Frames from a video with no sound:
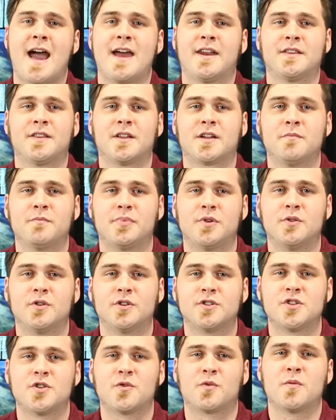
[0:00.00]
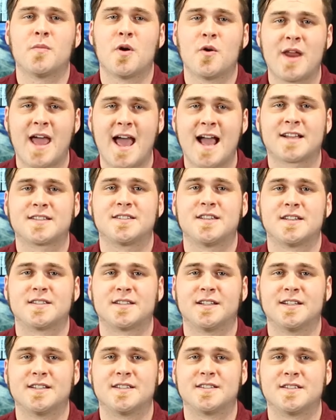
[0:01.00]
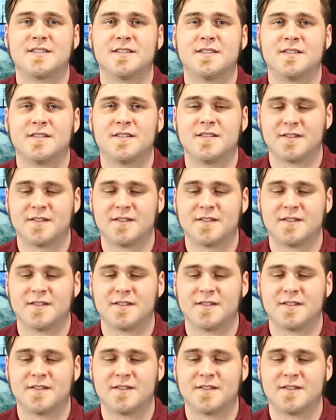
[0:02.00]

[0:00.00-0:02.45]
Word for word: adding the computer to the remote access list.